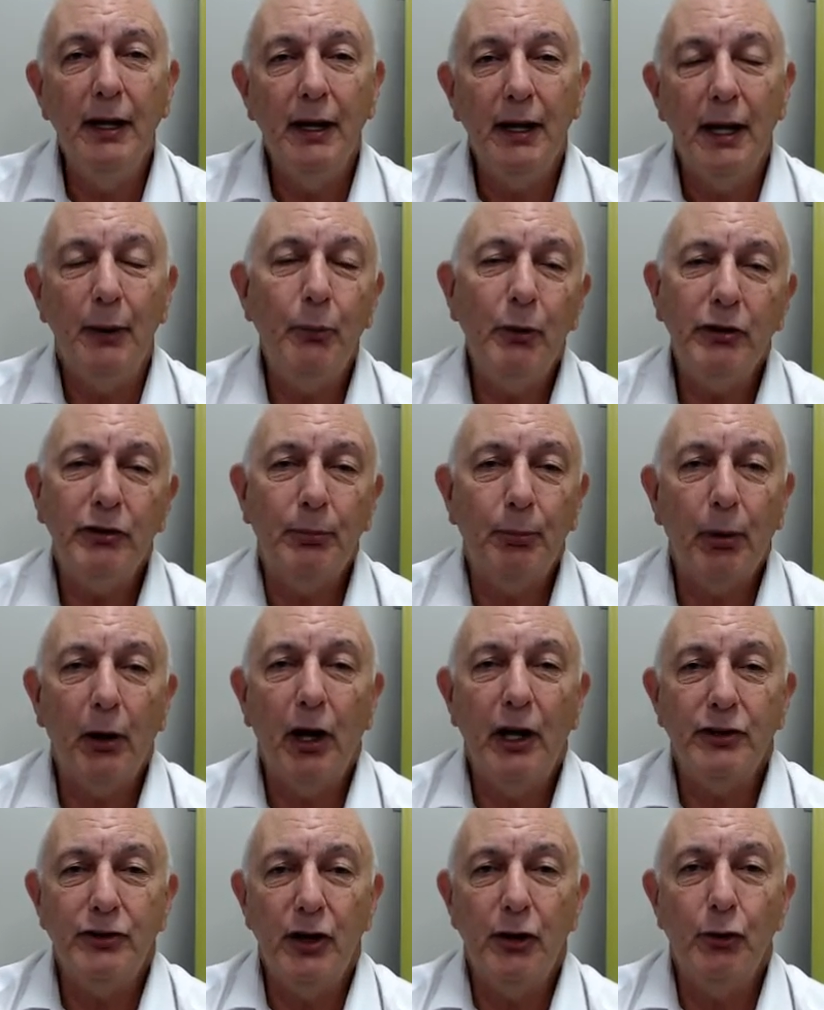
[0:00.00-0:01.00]
And we
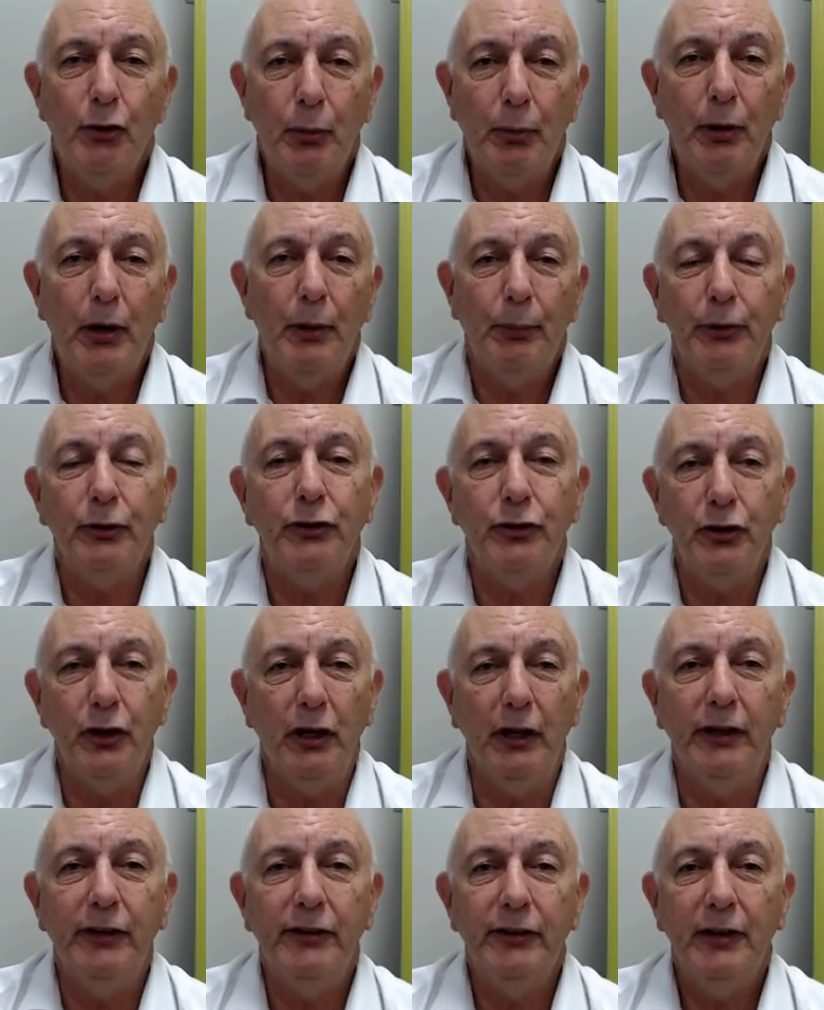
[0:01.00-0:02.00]
supply general purpose
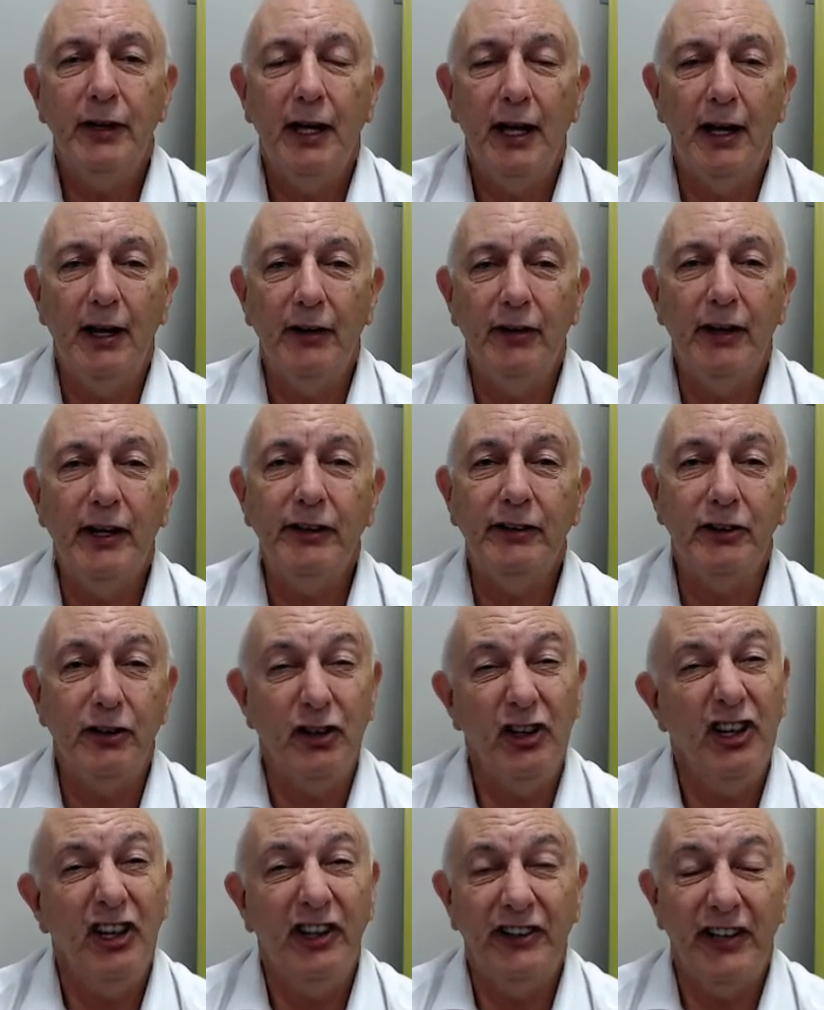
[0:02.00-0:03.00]
units, and these are
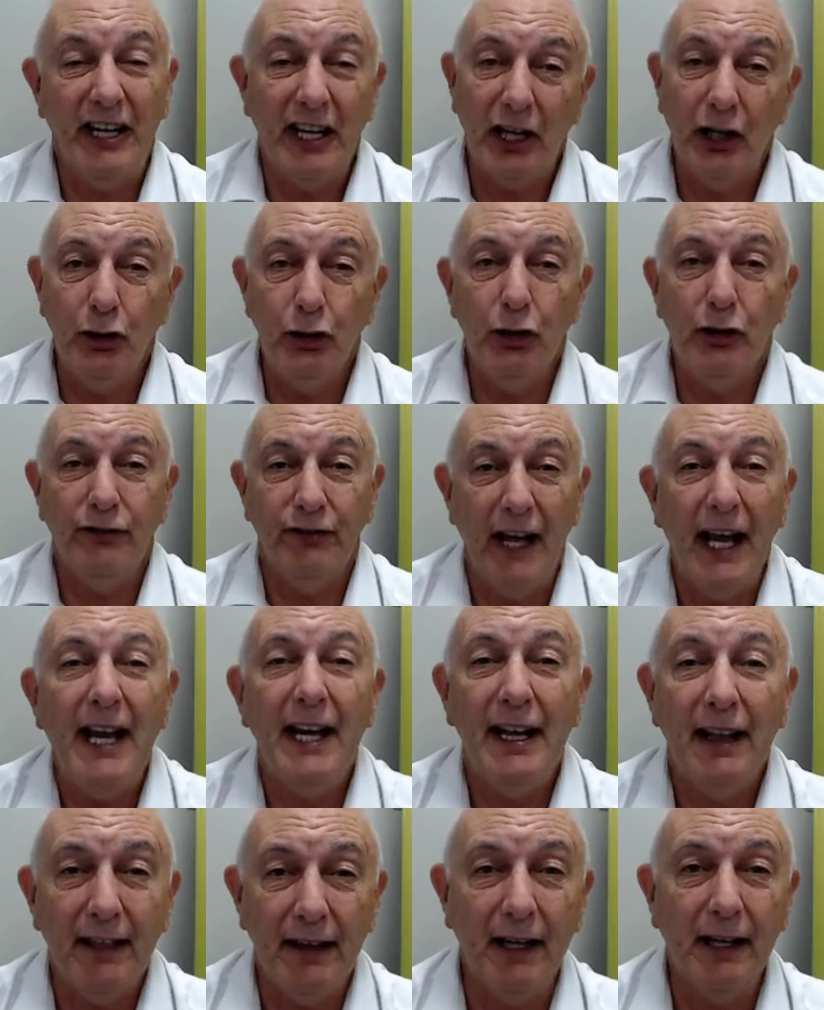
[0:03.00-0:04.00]
units that you can use for
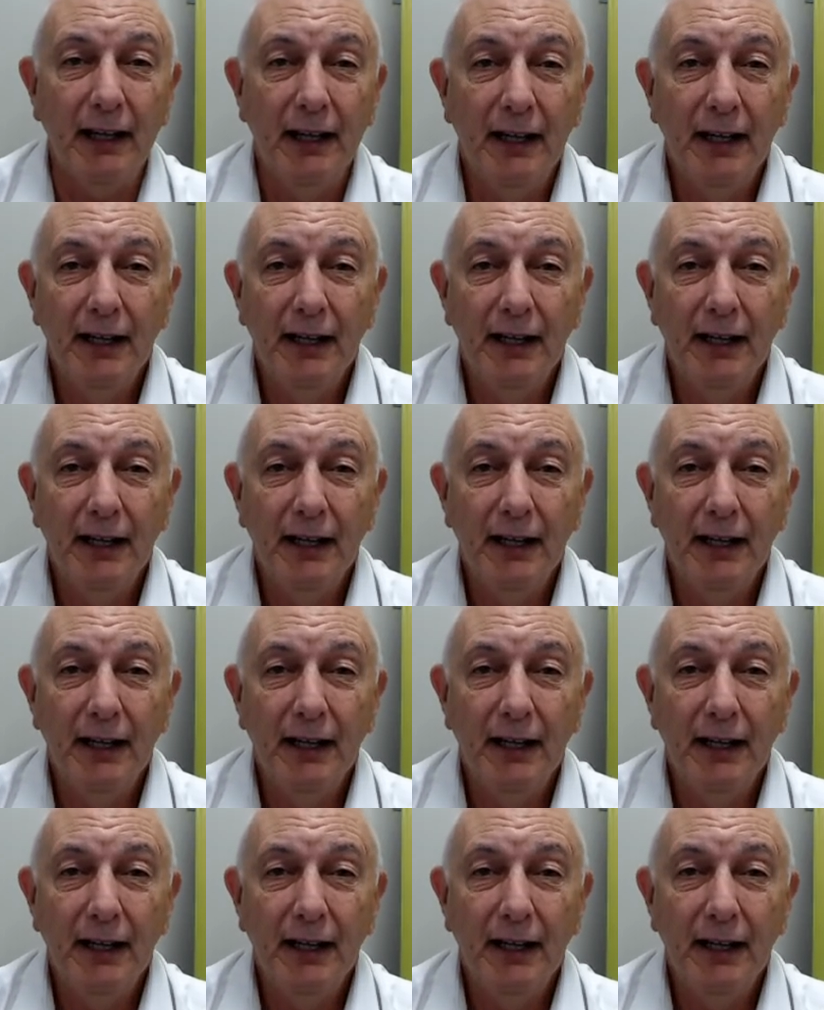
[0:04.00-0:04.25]
anything.